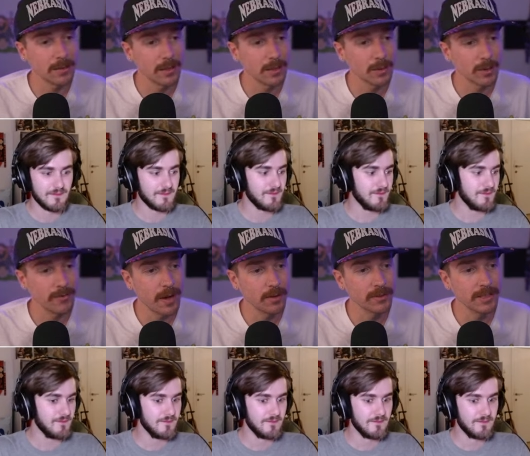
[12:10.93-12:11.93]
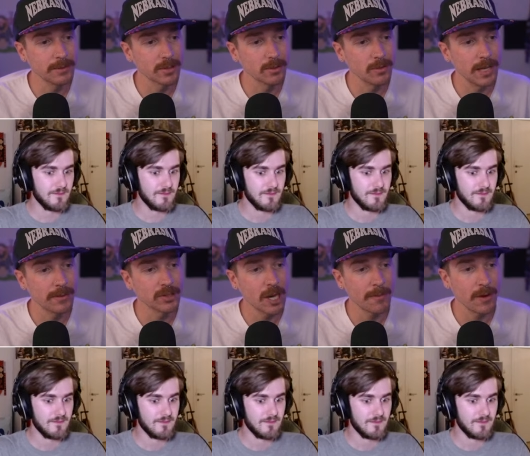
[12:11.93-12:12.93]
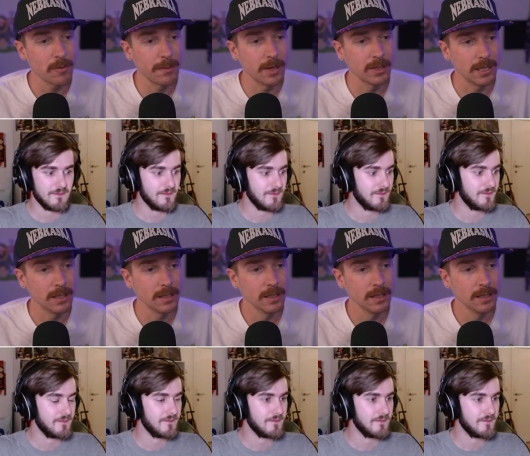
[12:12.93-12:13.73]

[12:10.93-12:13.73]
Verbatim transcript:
Speaker 1: with our final team. So we have Shopify Rebellion,